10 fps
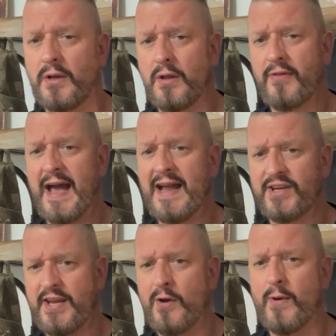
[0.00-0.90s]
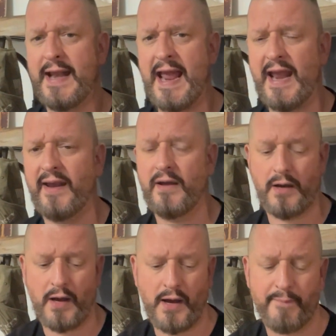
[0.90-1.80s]
that Q&A
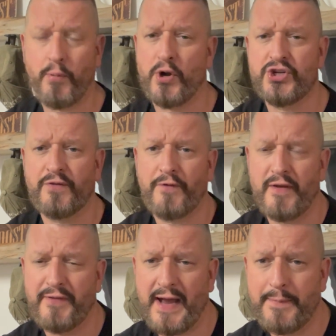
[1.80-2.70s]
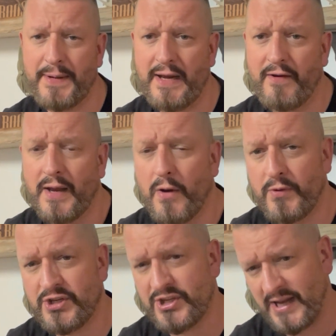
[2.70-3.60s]
portion for the VIP,
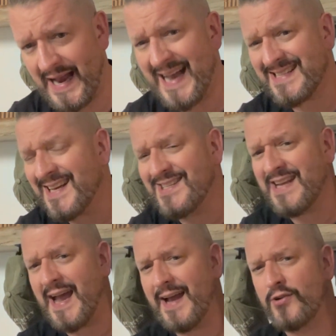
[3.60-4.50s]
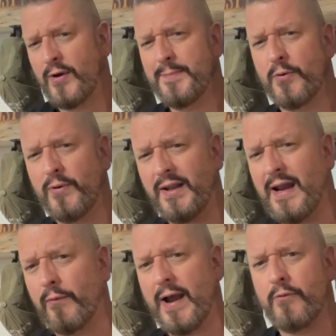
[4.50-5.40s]
which is, as I said, going to be really a
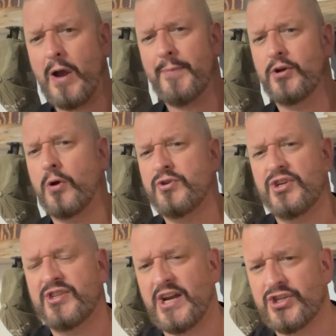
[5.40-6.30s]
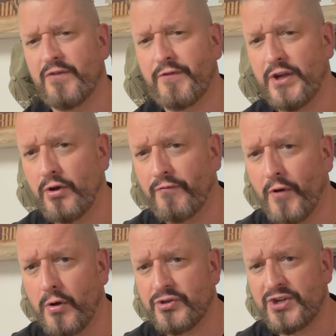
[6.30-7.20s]
round robin coaching session for you
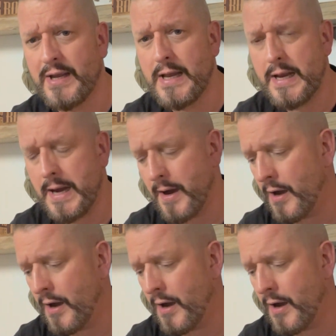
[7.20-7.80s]
folks that